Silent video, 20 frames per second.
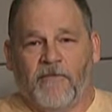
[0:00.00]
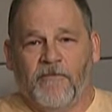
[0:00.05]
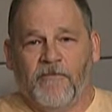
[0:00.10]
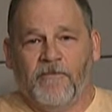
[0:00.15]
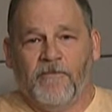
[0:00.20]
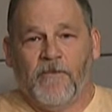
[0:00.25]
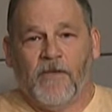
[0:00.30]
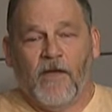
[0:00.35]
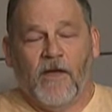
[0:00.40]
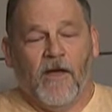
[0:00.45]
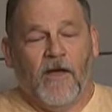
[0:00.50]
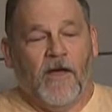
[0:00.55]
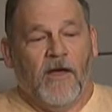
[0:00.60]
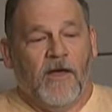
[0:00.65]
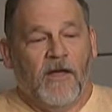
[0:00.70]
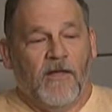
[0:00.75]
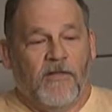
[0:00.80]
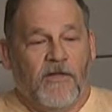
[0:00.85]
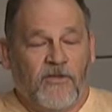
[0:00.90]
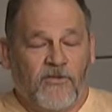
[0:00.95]
Mm
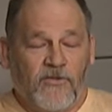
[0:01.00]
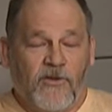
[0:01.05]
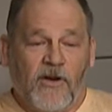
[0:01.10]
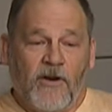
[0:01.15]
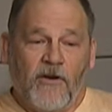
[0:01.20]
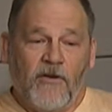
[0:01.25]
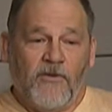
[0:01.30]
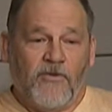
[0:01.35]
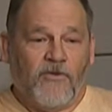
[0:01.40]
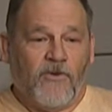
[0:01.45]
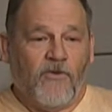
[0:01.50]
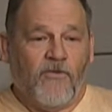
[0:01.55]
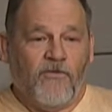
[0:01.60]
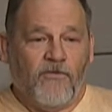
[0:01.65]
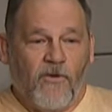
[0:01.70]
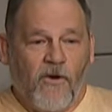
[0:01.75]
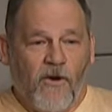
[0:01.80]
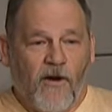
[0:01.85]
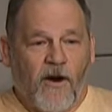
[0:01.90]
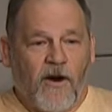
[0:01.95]
-hmm. This year so
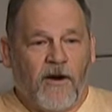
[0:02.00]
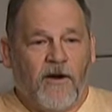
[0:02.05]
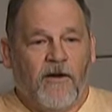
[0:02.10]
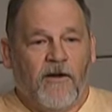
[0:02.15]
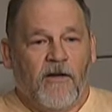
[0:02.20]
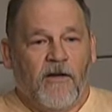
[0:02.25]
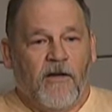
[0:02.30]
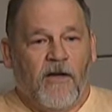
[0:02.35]
far,